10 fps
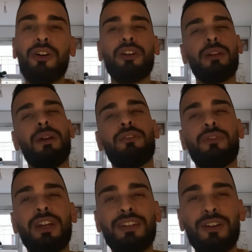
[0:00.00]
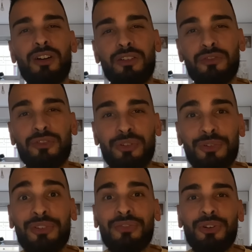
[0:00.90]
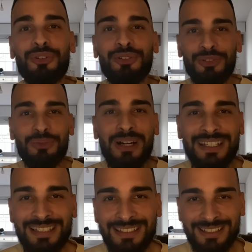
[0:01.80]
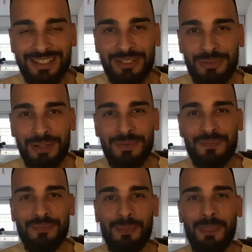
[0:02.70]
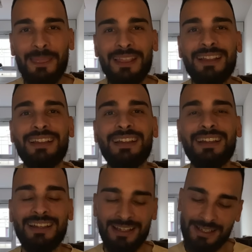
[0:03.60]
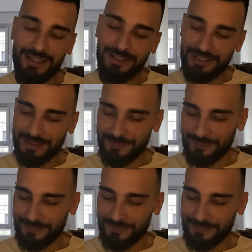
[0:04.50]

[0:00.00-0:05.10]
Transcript: Okay, my friend, of course, for sure, what is this country? Okay.